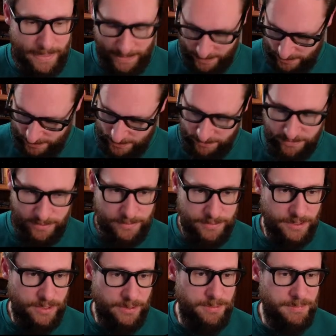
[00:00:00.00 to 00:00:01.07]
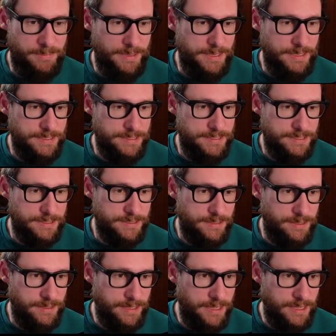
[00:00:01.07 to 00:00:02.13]
And if I were to copy paste
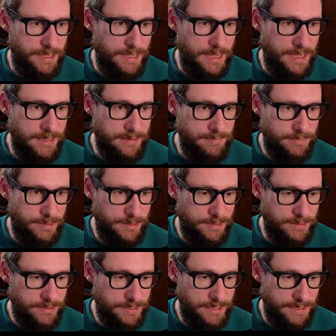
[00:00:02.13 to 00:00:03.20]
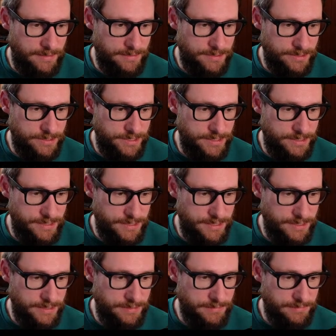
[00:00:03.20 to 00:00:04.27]
that and plug the character sheet
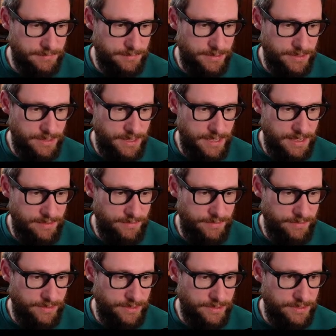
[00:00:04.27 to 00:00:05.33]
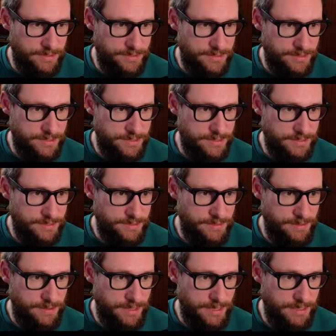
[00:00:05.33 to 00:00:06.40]
in, put that first,
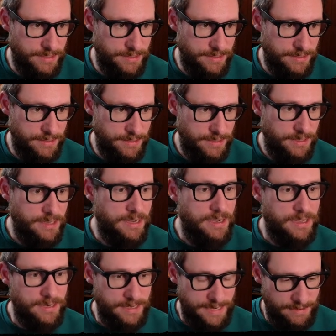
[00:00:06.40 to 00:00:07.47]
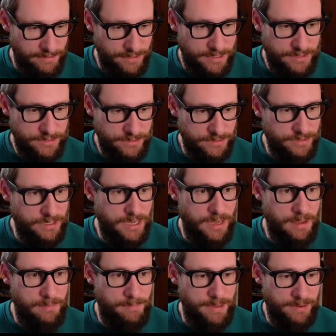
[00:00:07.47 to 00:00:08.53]
then now I can
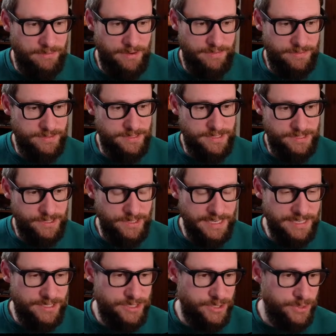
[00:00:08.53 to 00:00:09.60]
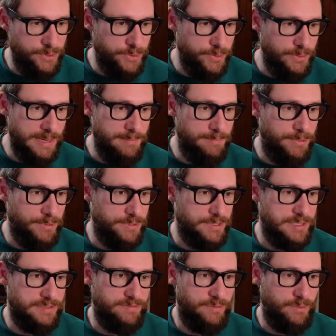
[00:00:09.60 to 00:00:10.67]
pick references. So you need 2
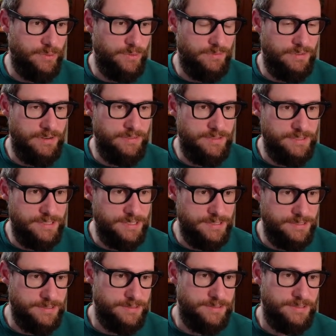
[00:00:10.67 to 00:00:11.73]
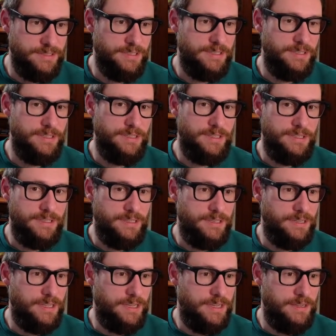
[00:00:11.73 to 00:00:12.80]
inputs for references.
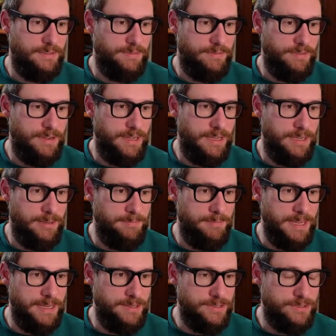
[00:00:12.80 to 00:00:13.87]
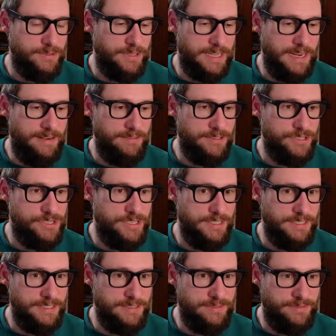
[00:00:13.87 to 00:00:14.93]
Okay, making sure the character
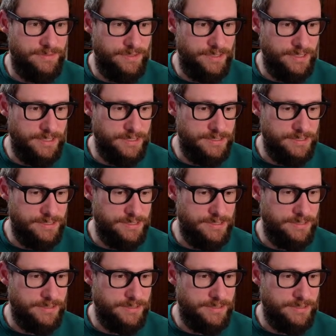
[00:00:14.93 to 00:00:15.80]
sheet is first.